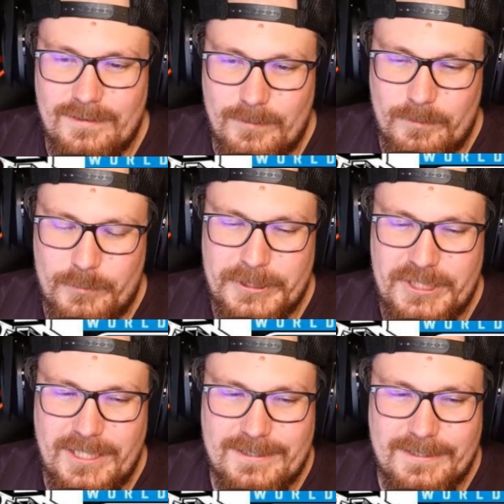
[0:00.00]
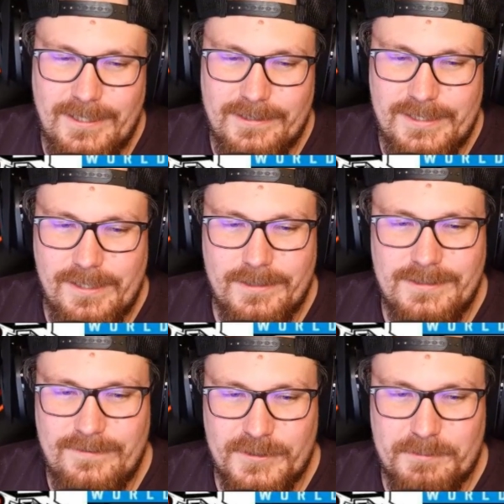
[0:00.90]
appreciate
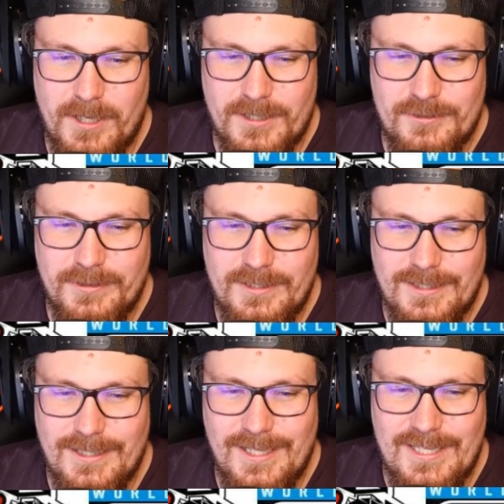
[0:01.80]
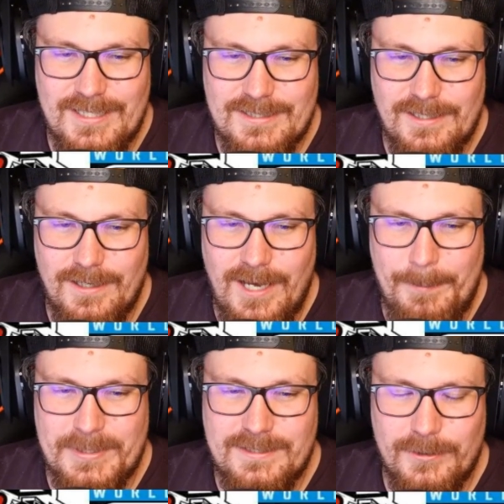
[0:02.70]
DRC for sponsoring this
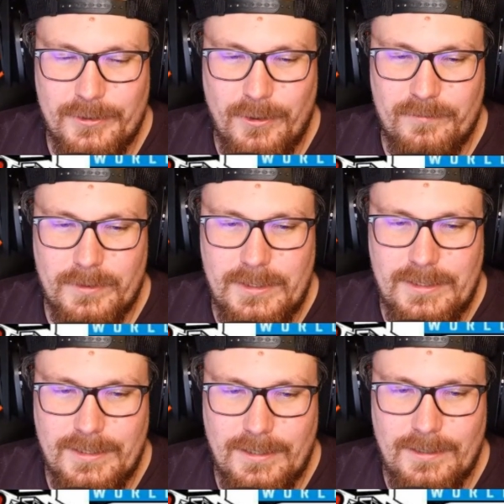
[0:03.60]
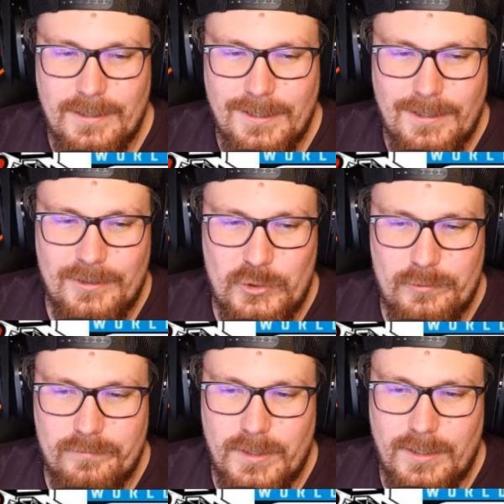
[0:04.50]
episode. Hopefully
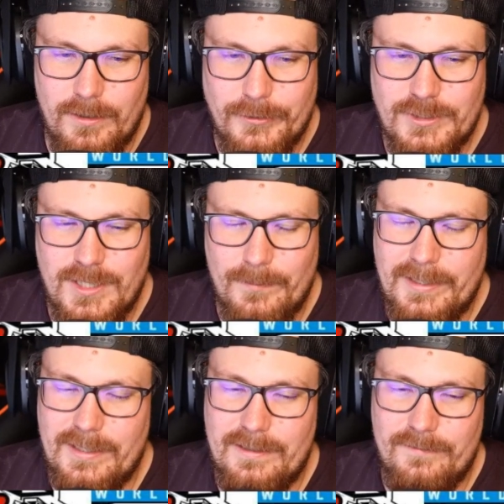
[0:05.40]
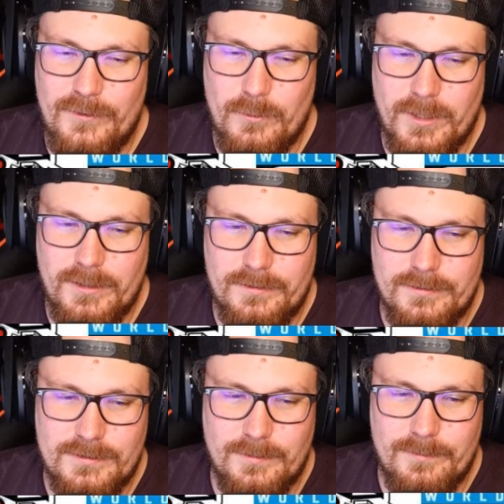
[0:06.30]
you've learned something. And if you want
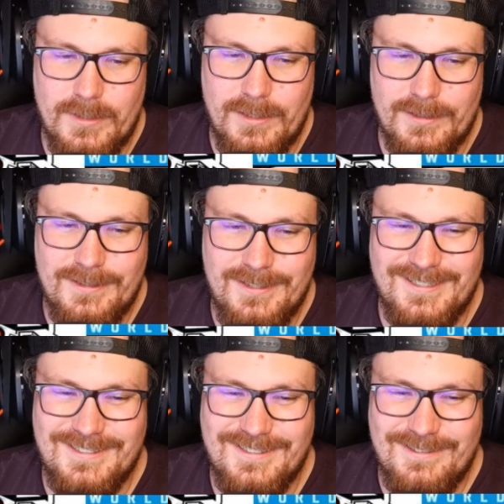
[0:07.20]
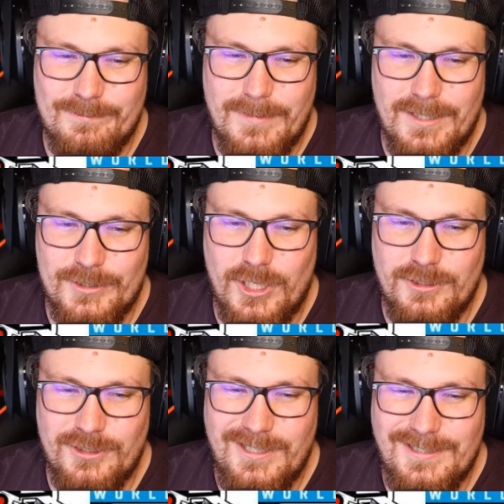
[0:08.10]
some custom
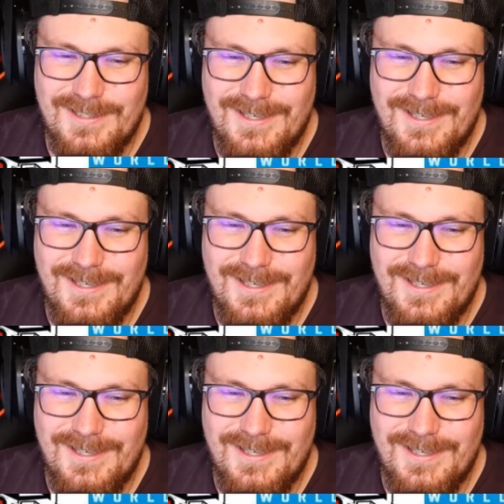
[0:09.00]
charge leads,